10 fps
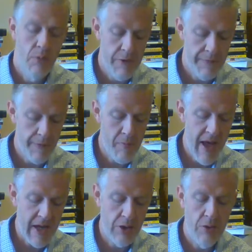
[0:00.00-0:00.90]
refer
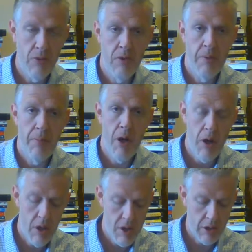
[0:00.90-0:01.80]
back to the
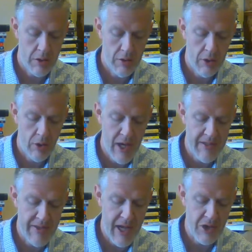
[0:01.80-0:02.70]
Paul article,
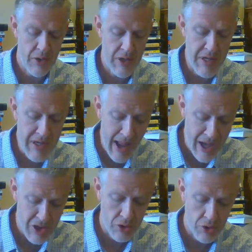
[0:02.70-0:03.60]

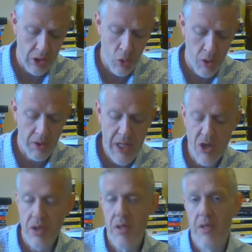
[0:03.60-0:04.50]
Cross-National
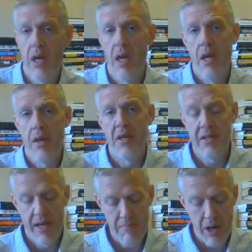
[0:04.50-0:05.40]
Correlations, this
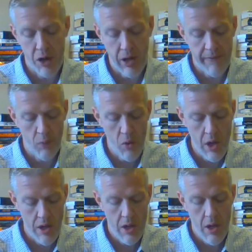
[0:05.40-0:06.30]
time paragraph
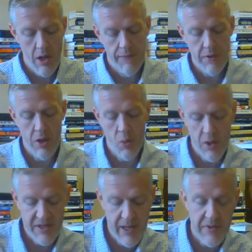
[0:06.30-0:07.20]
one. Footnote
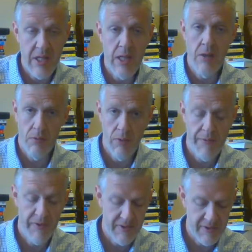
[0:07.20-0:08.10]
one seventeen
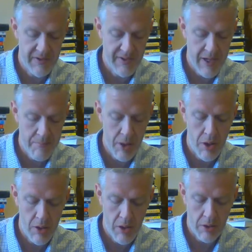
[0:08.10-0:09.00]
references the same
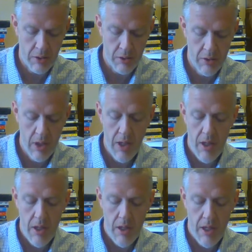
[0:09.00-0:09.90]
Paul article,
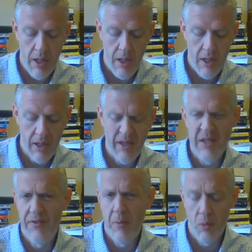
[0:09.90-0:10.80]
uh, again
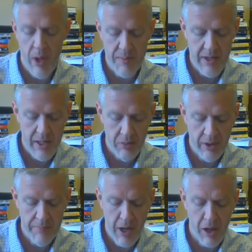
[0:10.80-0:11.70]
this is from a website I
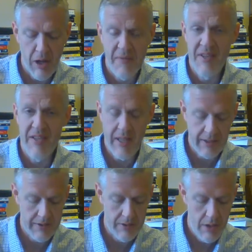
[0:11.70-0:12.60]
believe, paragraph
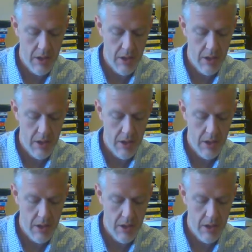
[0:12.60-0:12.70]
six.